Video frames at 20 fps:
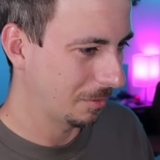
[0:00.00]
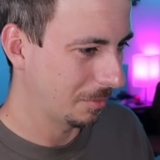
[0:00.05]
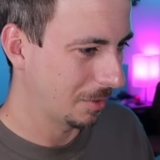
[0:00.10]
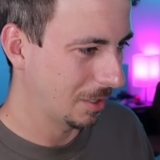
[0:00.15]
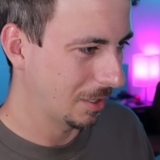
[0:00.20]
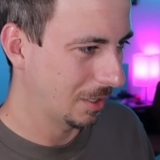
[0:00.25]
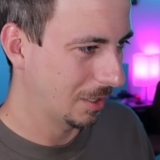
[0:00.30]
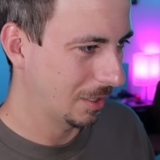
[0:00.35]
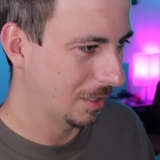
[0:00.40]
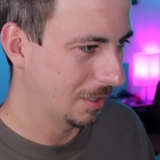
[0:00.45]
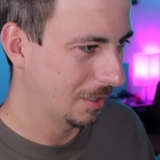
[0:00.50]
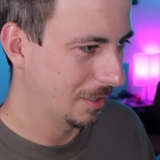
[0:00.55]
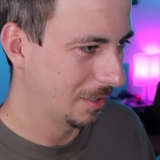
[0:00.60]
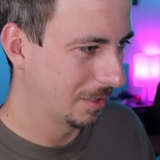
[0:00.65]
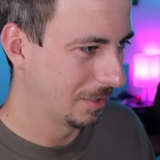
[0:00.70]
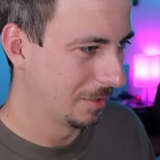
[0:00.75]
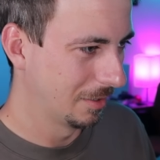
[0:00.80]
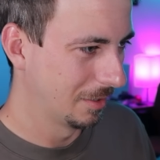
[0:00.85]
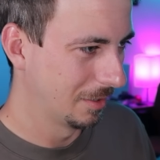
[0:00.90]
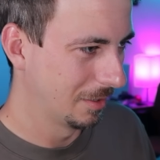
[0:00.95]
man?
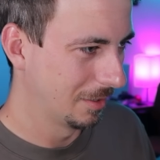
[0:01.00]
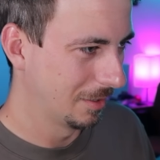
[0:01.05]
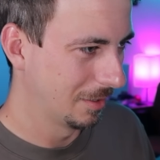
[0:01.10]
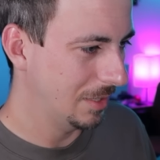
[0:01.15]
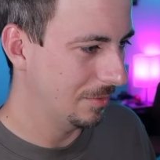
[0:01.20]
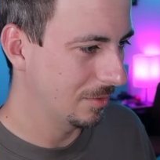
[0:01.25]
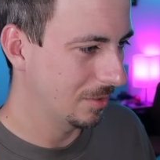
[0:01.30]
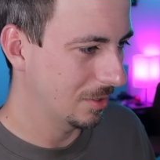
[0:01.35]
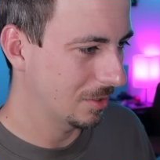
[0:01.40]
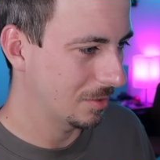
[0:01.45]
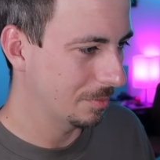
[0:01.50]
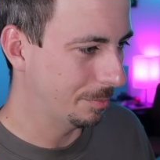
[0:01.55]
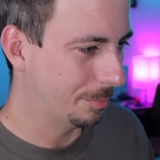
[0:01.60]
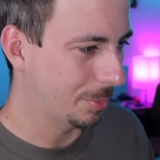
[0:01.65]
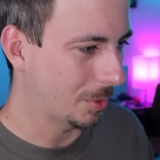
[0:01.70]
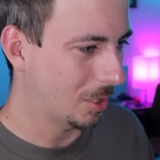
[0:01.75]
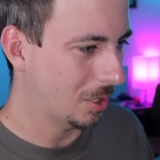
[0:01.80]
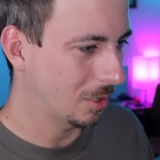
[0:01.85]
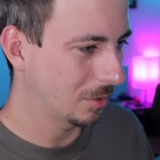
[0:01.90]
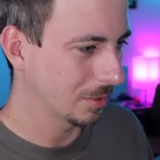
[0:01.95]
Even this
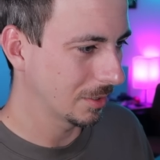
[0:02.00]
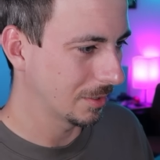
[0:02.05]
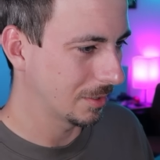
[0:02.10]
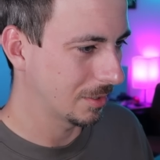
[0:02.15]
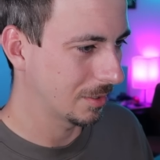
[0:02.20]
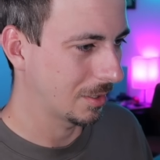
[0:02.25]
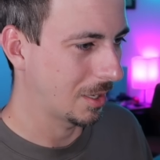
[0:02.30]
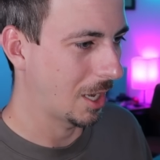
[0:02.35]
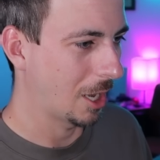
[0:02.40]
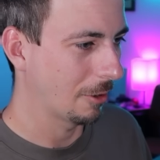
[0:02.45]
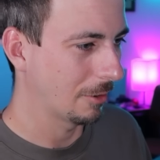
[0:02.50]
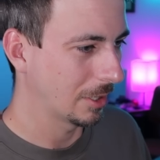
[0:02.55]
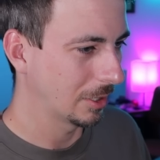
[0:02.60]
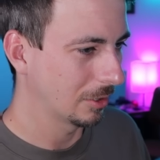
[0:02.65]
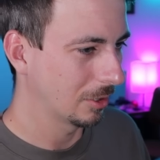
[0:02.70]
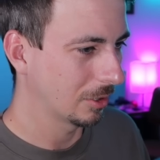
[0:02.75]
ball is scary